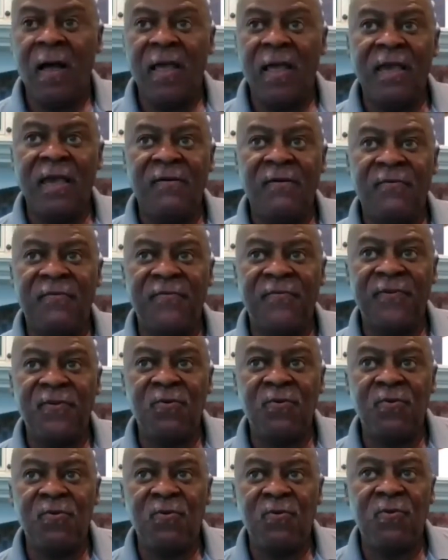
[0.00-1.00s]
If
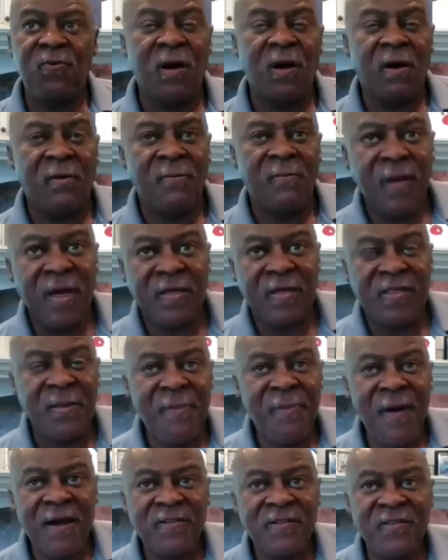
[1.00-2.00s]
you, in
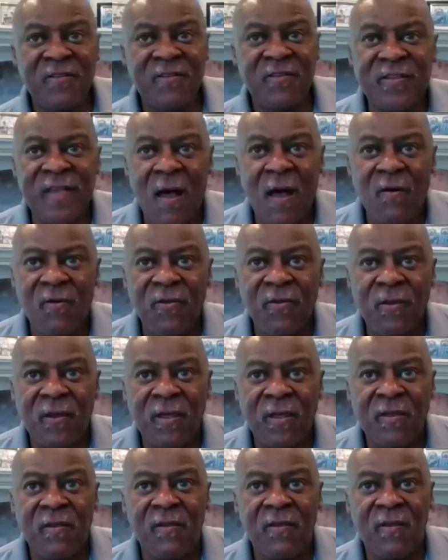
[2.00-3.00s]
some parts of the South,
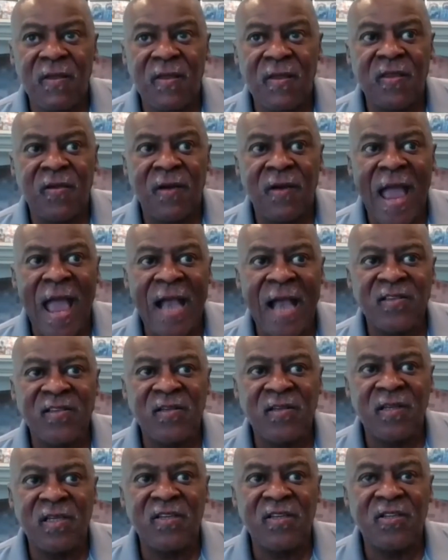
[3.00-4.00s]
they're
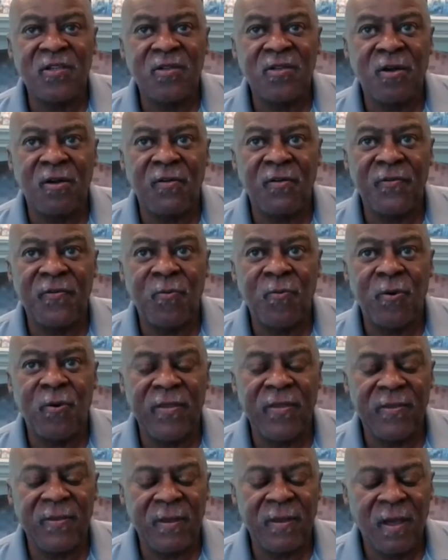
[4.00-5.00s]
actually served
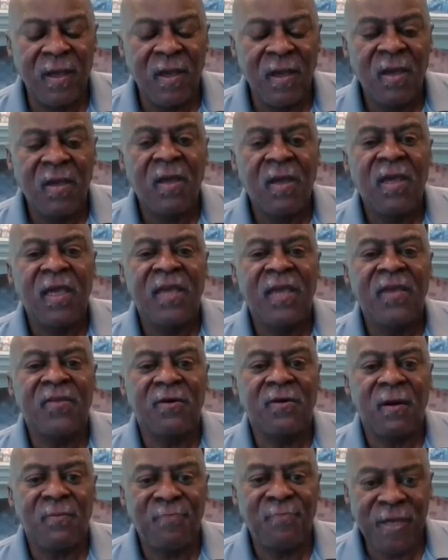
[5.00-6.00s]
with
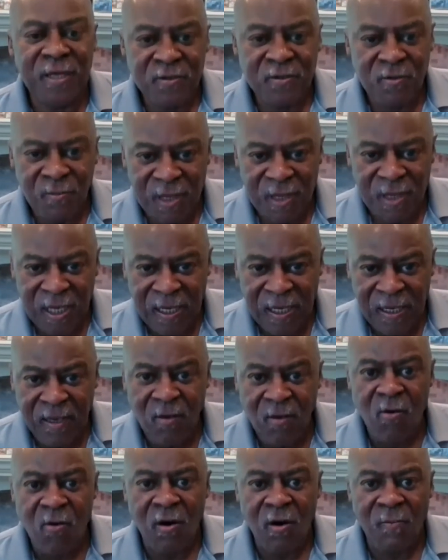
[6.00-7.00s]
either a pinto
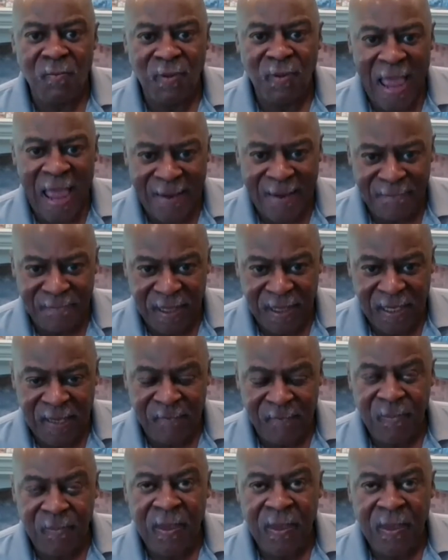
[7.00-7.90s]
bean or a black bean.